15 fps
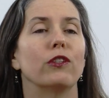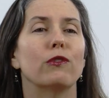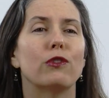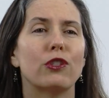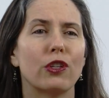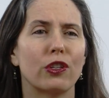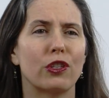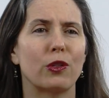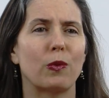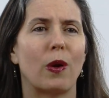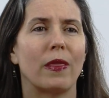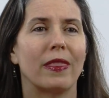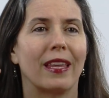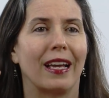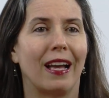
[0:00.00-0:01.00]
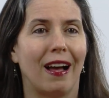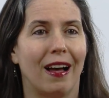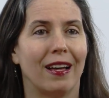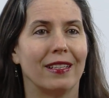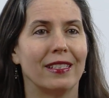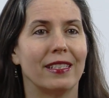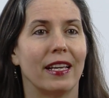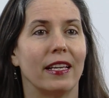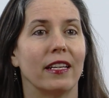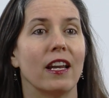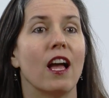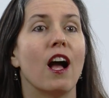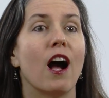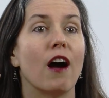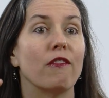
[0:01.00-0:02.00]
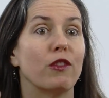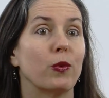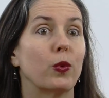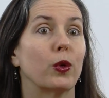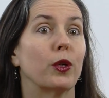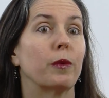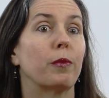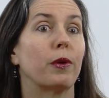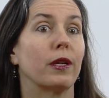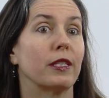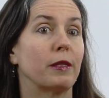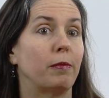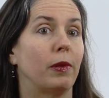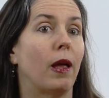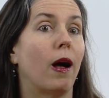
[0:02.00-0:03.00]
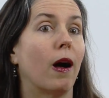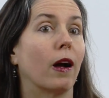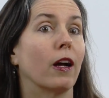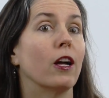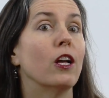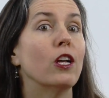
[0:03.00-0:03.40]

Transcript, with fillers: You just want the content of the WordPress blog.